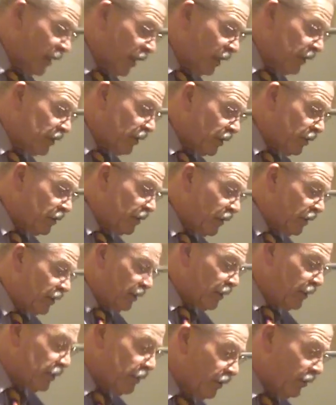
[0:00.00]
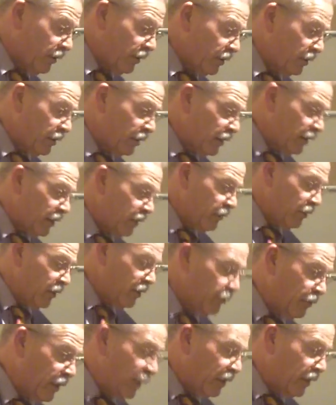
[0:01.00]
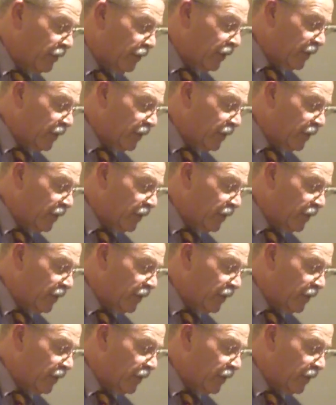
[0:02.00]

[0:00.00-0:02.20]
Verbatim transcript: about 16 years mm-hmm. old, it would have been,